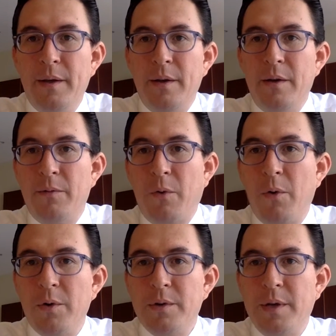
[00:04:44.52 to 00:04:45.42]
of
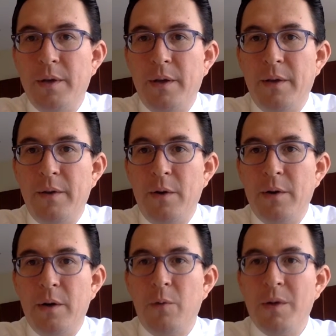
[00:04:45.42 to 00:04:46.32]
course
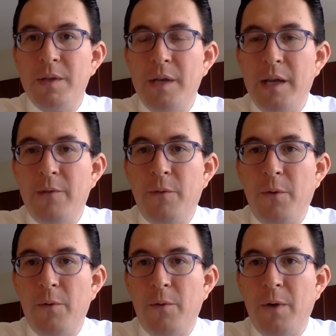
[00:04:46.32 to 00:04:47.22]
there was a need
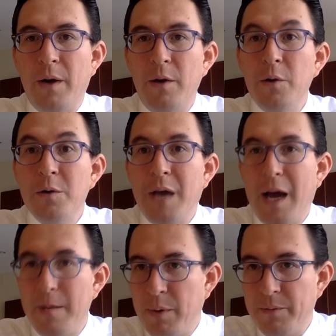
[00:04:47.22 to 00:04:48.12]
for a new
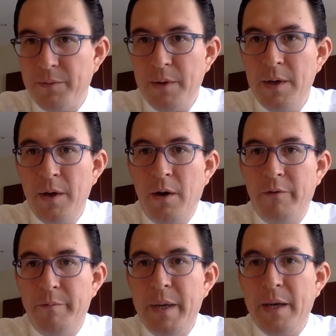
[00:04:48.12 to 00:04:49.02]
type
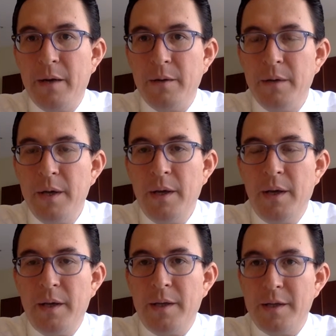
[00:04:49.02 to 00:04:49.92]
of vehicle.
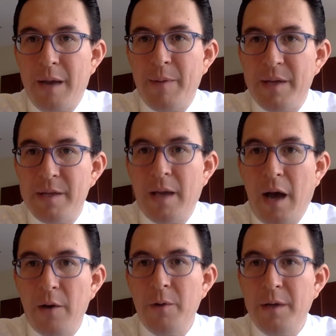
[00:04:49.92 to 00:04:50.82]
The Japanese
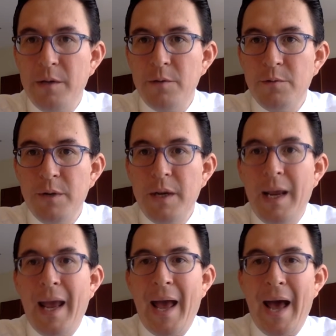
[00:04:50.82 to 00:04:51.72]
auto industry
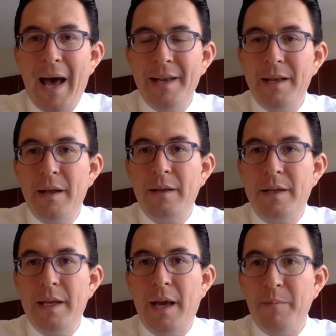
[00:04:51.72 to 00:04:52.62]
had
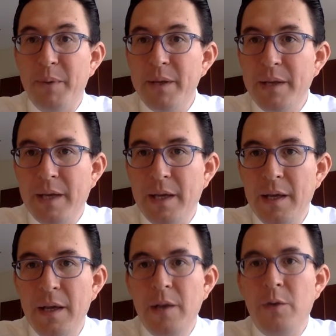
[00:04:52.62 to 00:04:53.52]
the ability
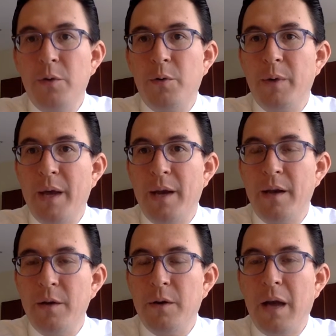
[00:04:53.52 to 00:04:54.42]
to create a
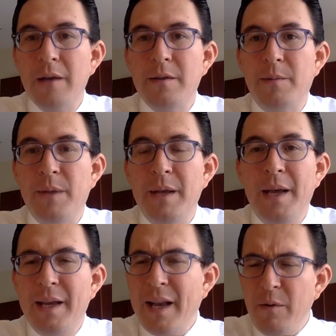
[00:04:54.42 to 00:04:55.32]
new concept,
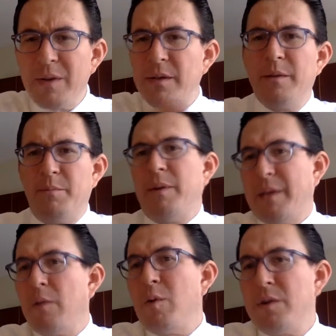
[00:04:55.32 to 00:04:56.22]
and that was
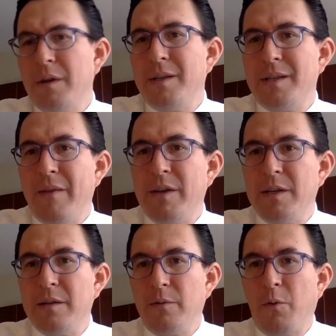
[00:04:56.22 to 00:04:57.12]
on the
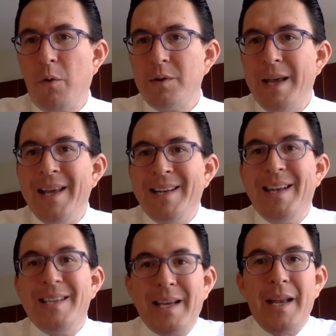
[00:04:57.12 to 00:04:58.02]
70s. Of course,
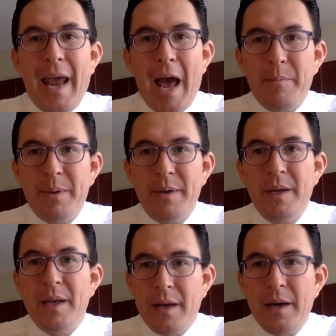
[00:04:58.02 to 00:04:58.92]
this can happen
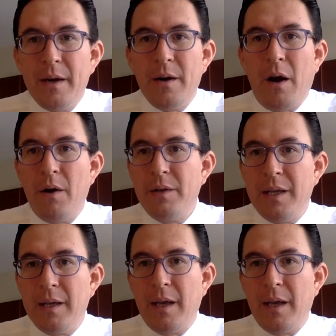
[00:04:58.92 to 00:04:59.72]
here on the